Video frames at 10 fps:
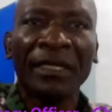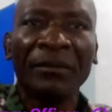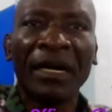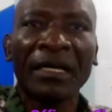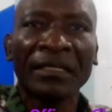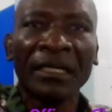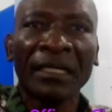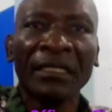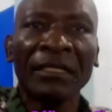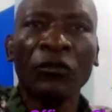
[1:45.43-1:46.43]
but
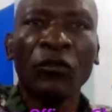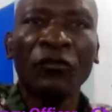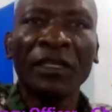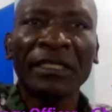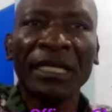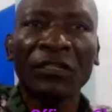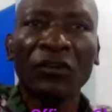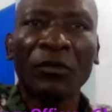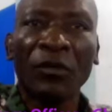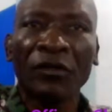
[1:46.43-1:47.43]
the whole venture is
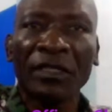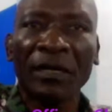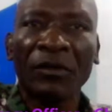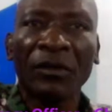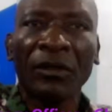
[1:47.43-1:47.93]
not profitable.